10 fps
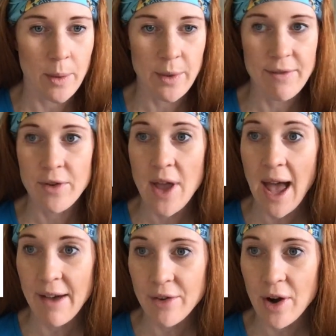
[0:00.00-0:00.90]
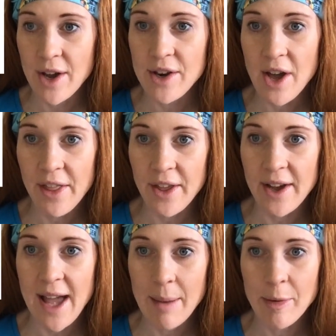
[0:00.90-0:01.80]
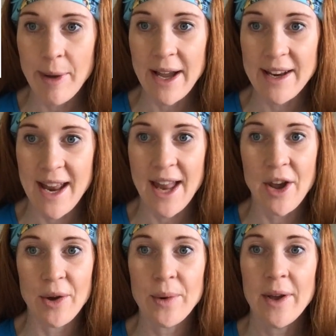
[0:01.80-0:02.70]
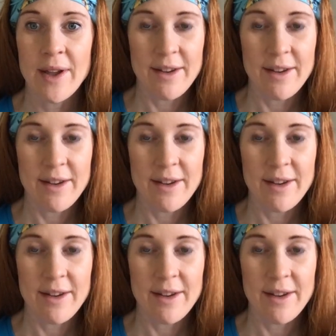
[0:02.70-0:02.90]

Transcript: We have got another Camelbak Nano